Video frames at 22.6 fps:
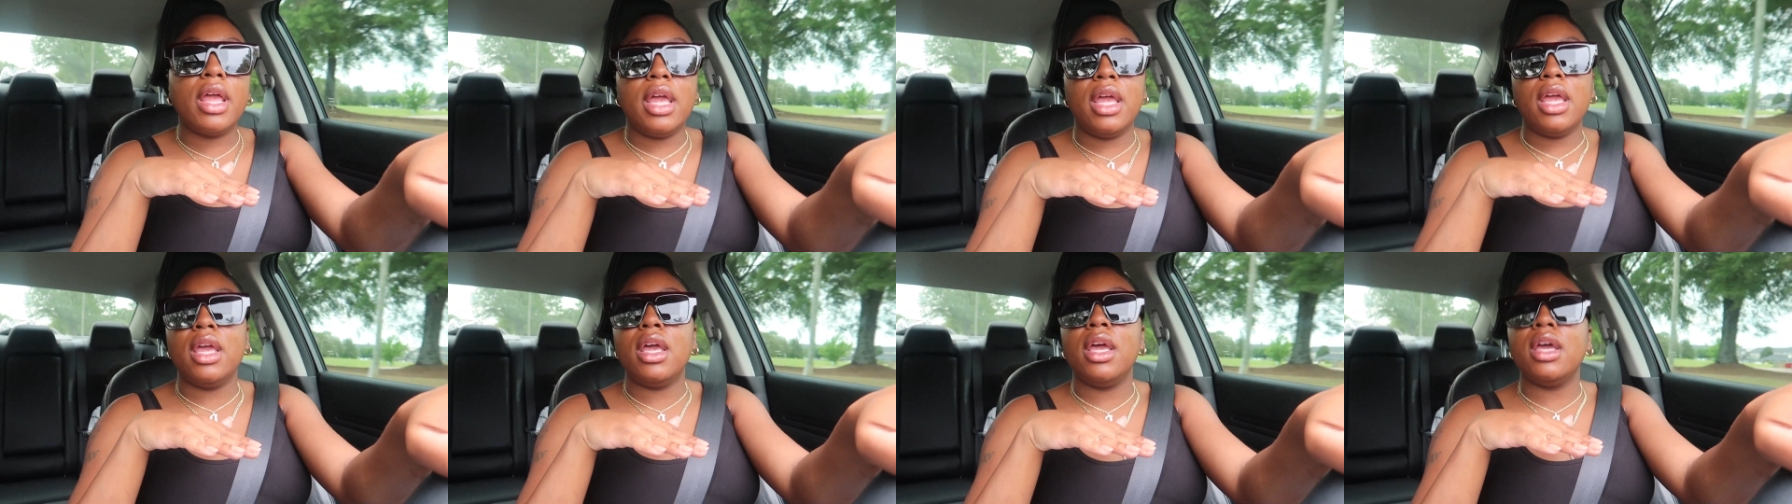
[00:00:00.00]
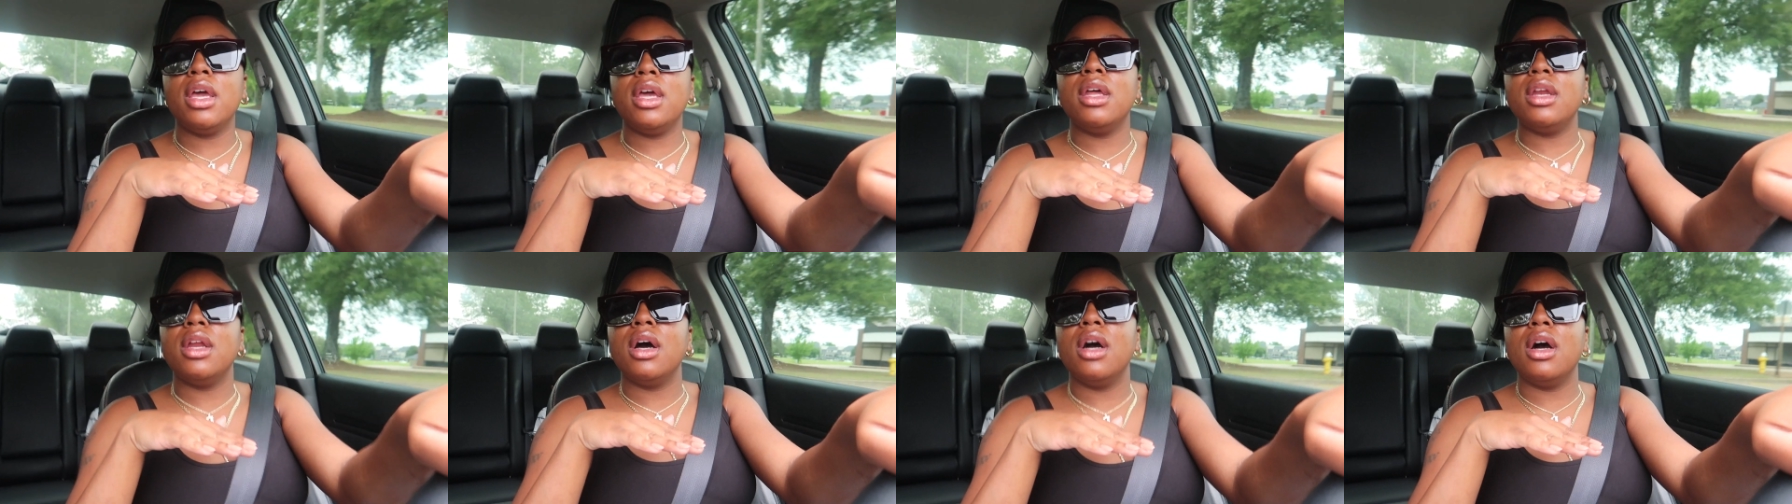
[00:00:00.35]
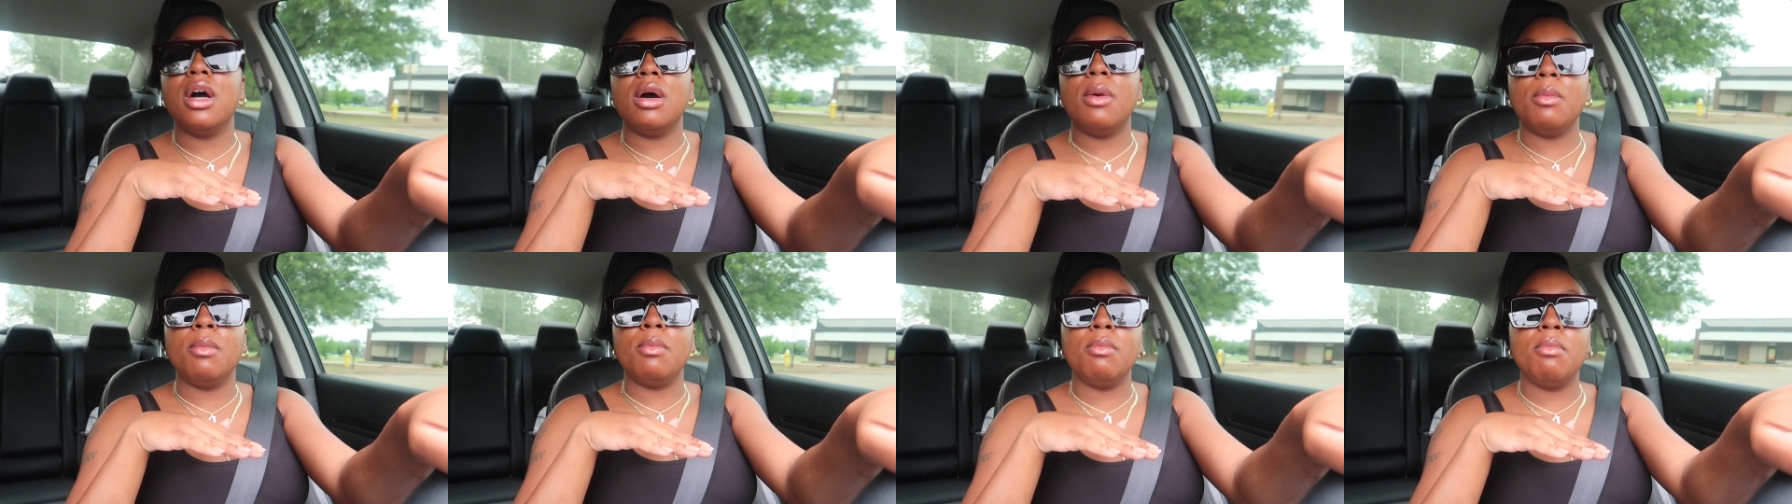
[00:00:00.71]
And
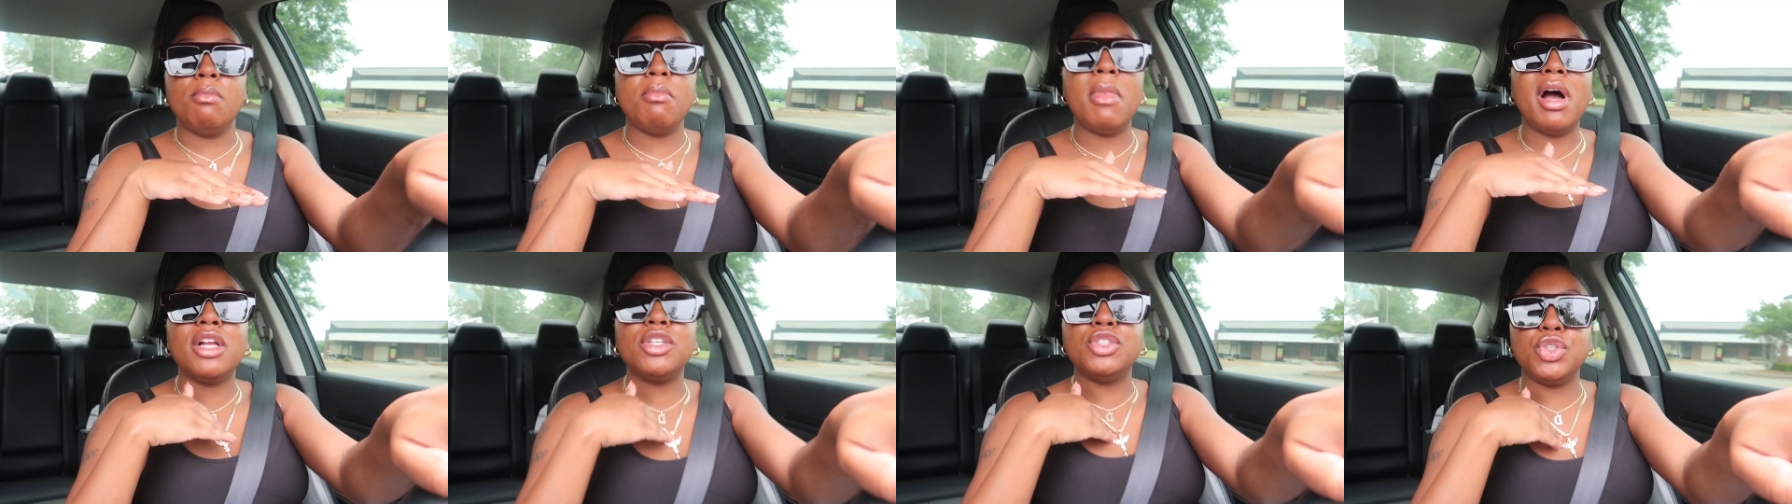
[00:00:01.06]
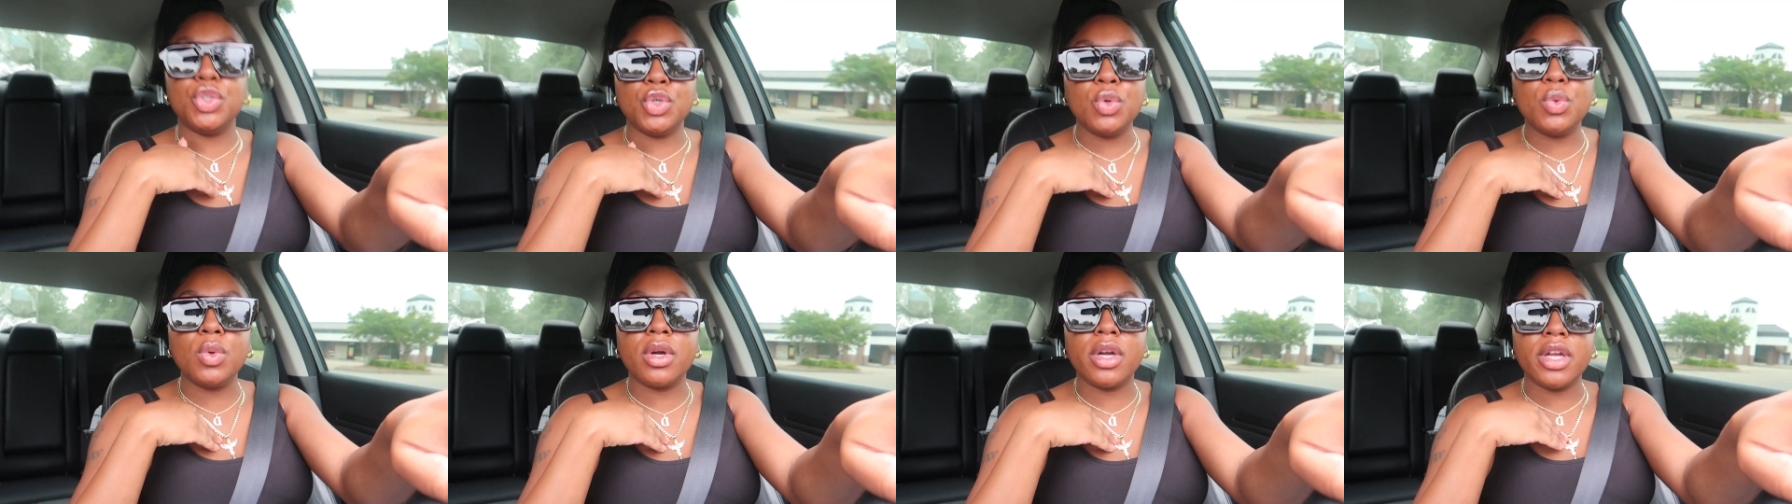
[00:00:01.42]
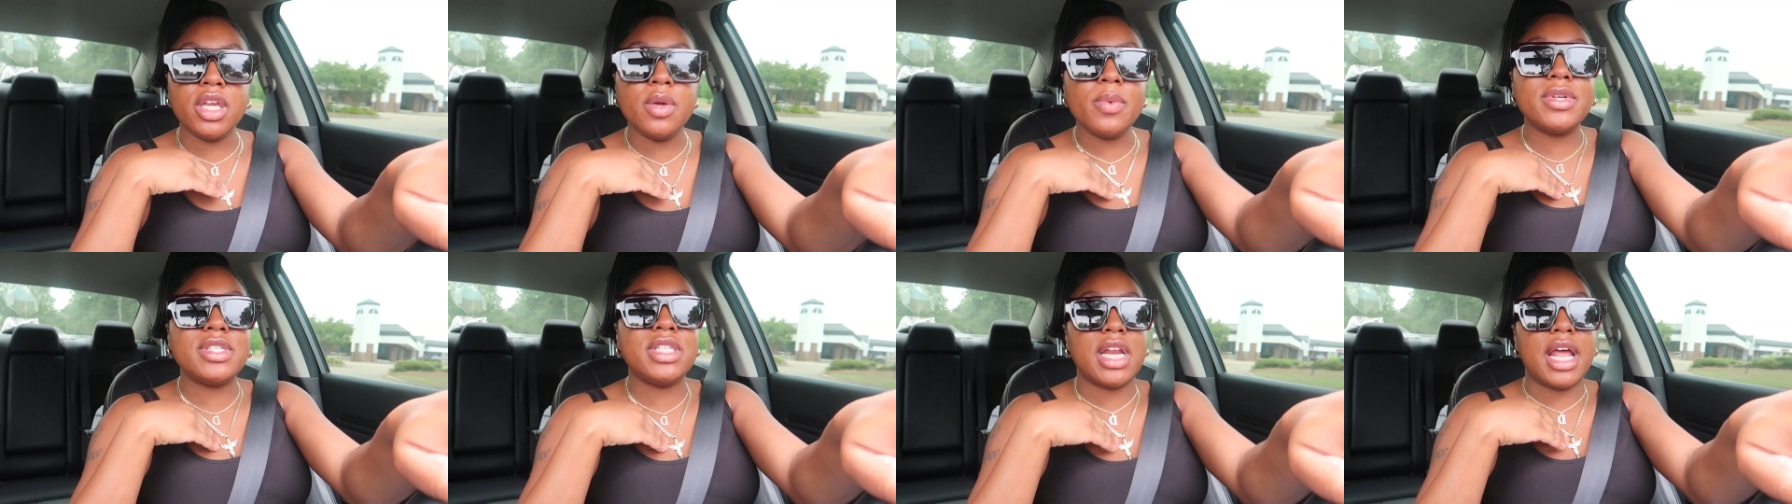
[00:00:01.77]
um, my jeweler,
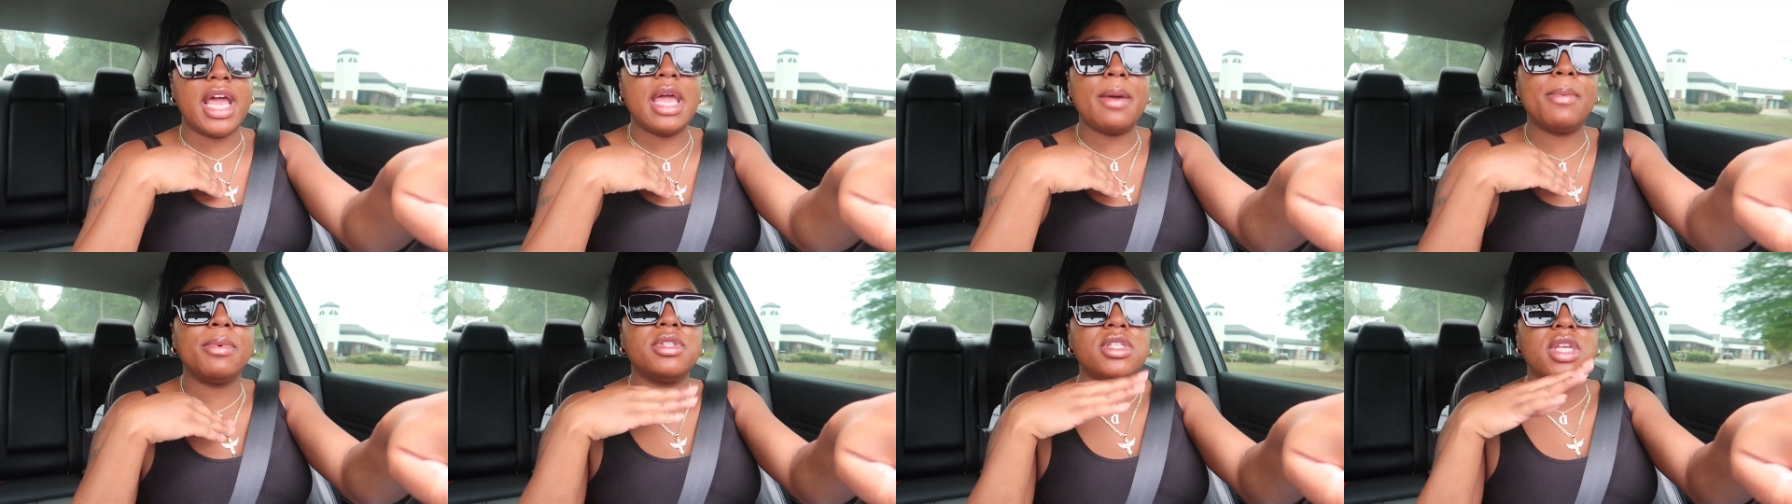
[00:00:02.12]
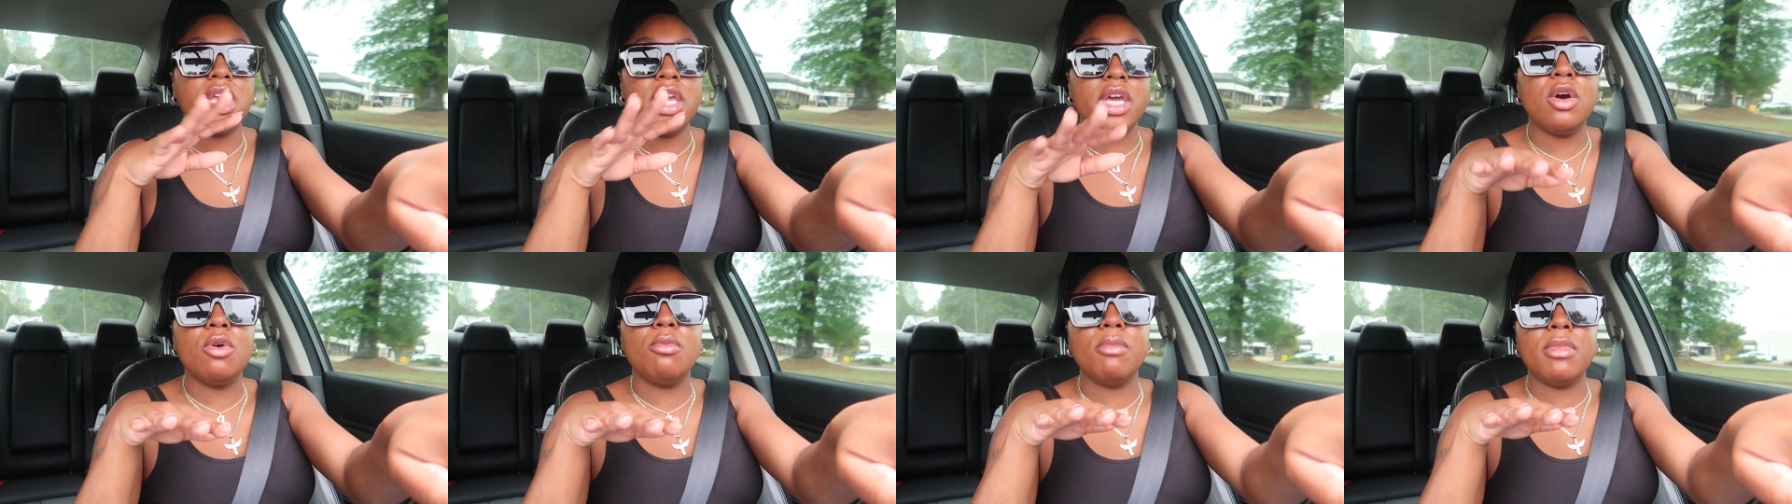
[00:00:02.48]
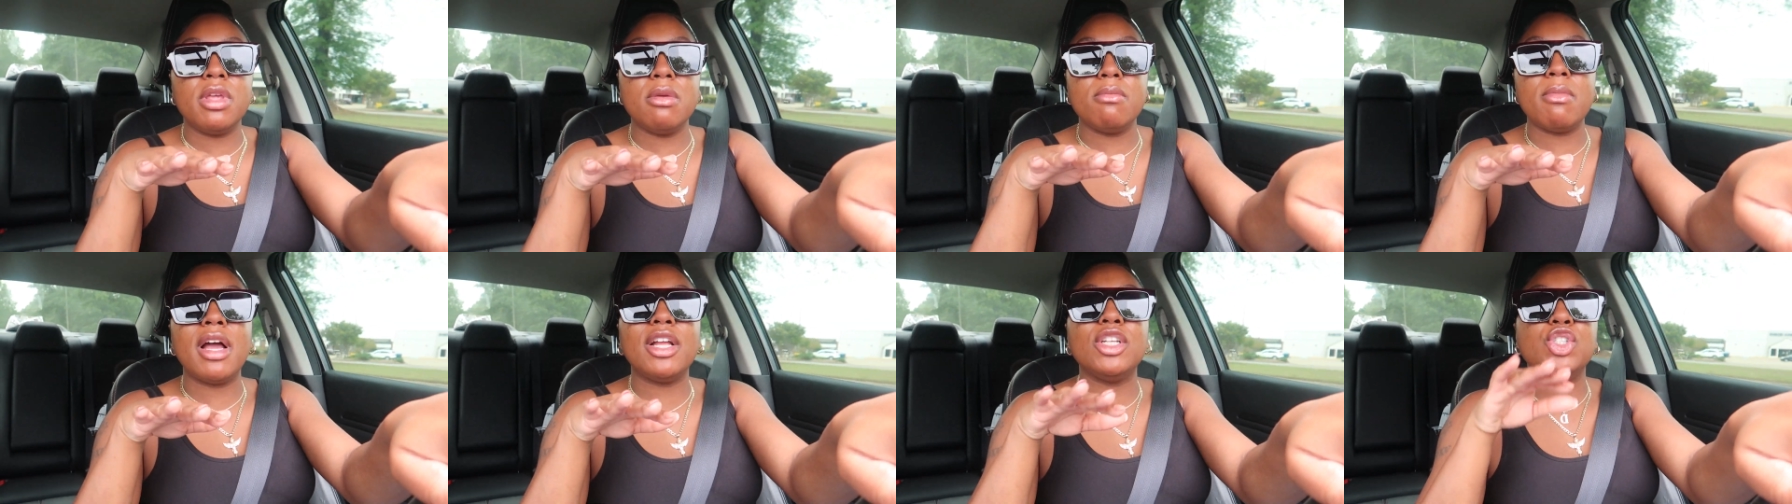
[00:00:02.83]
he wasn't able to help
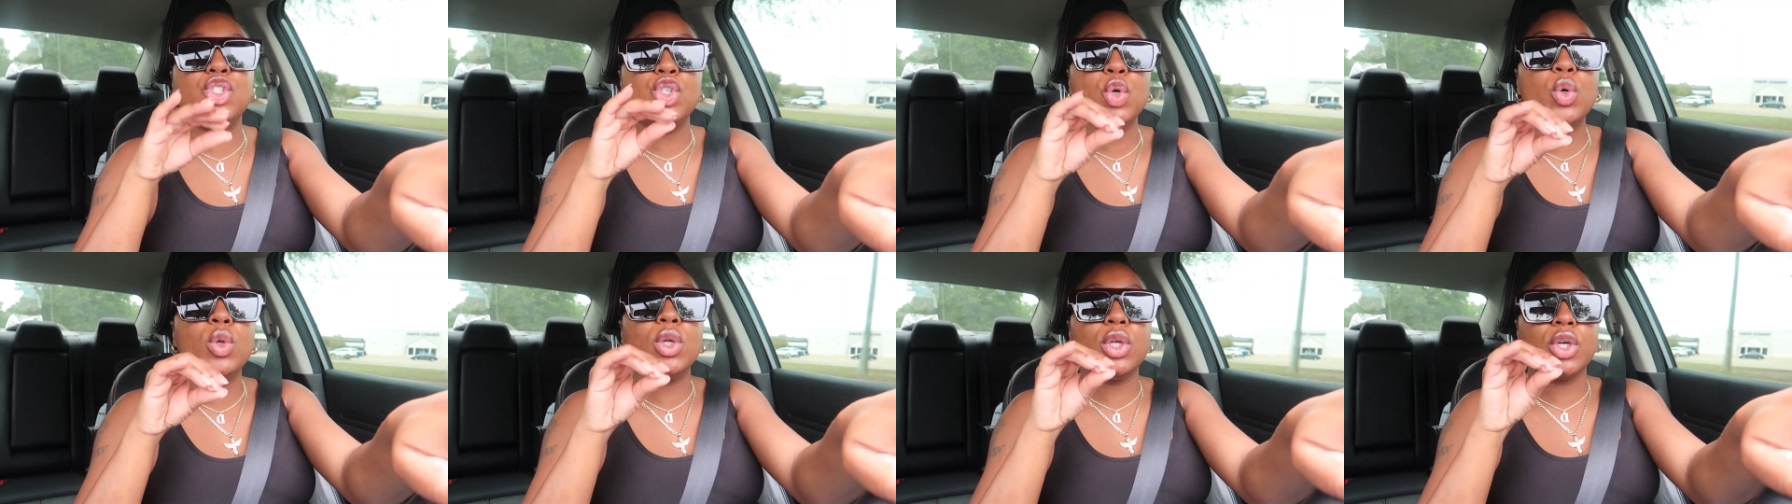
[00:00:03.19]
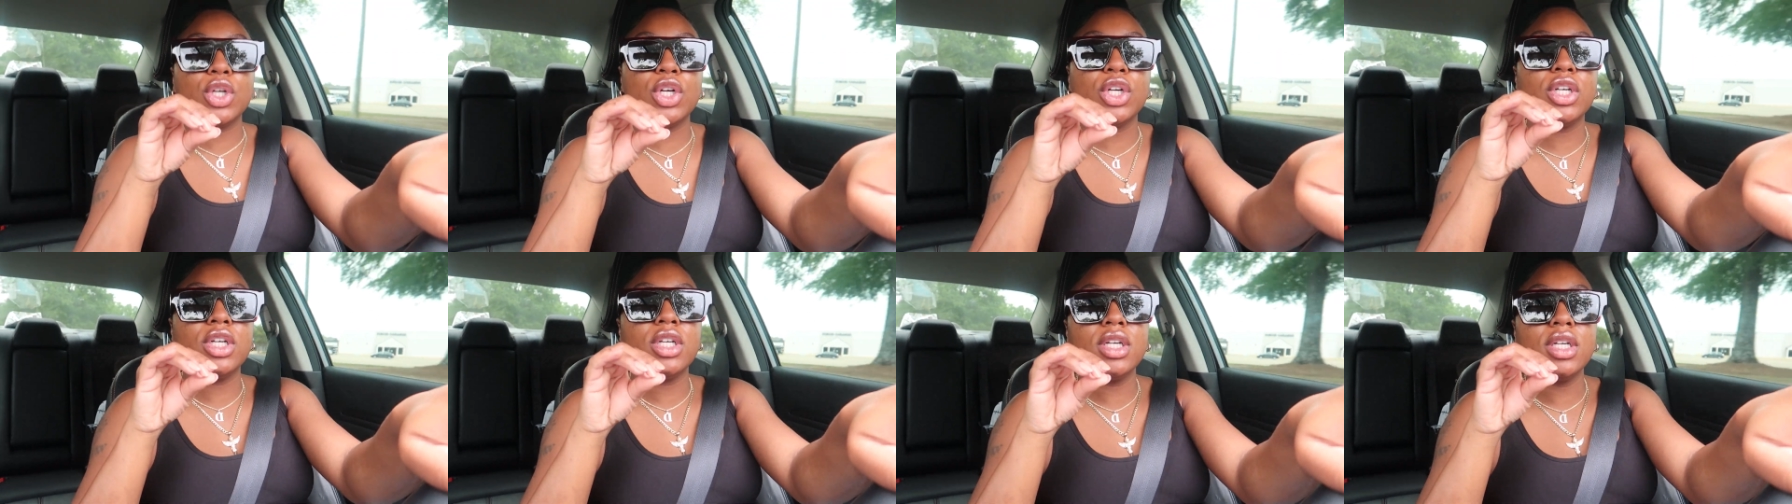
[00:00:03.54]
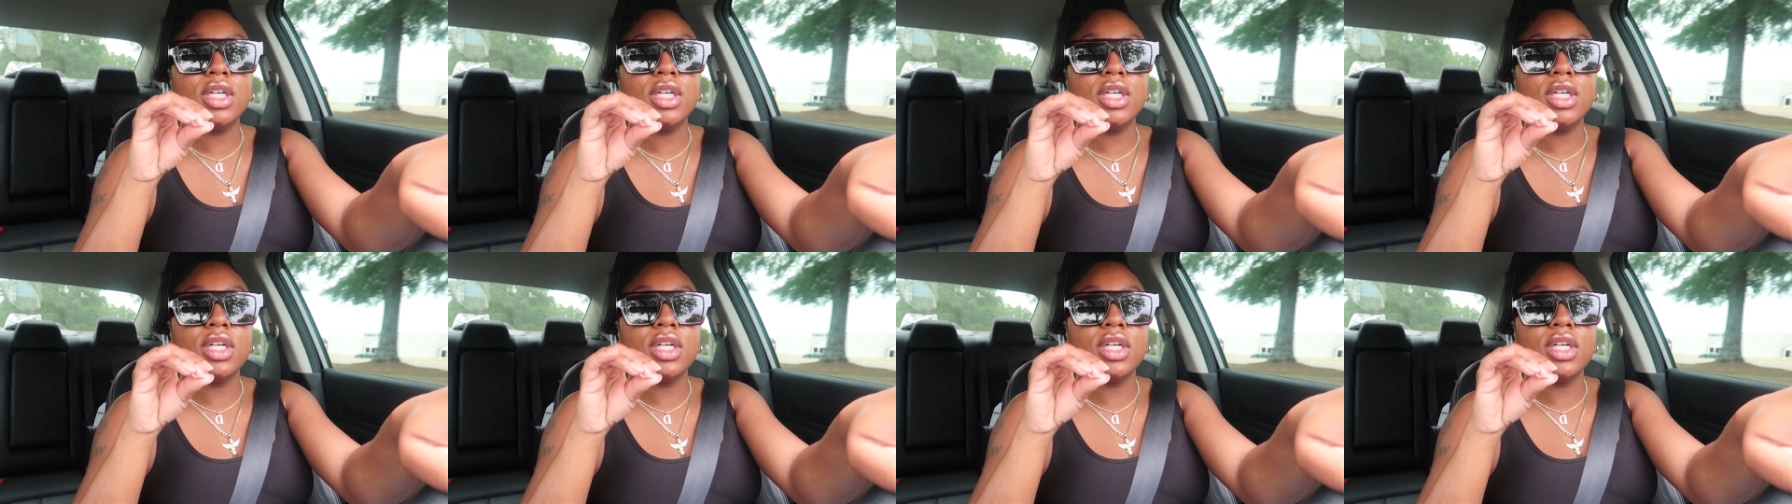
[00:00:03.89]
me. My jeweler,